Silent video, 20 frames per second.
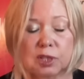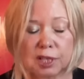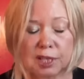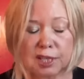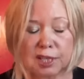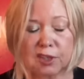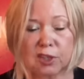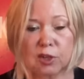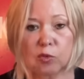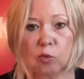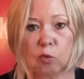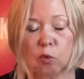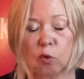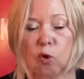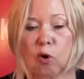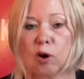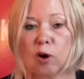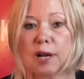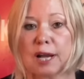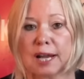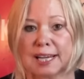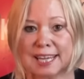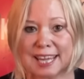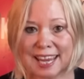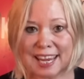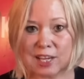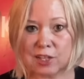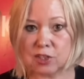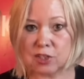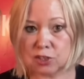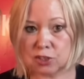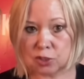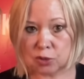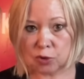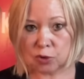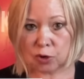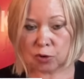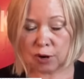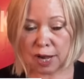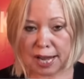in the war against
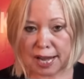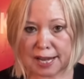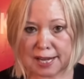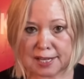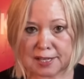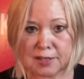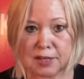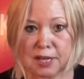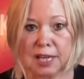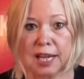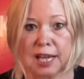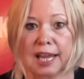Ukraine,